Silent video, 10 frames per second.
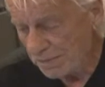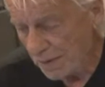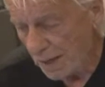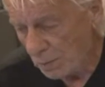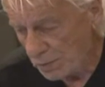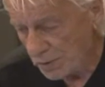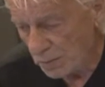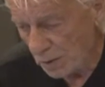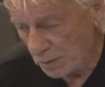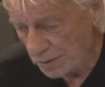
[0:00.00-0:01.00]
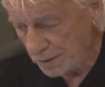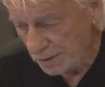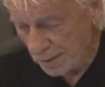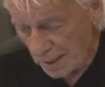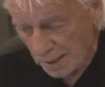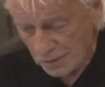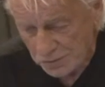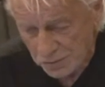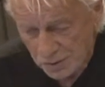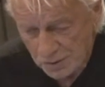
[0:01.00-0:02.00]
5, which I'm going to next.
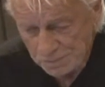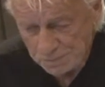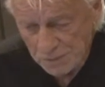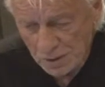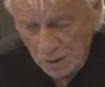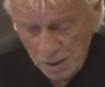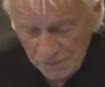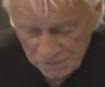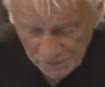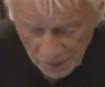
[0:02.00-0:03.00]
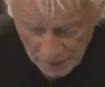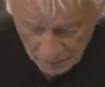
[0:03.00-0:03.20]
Line 5,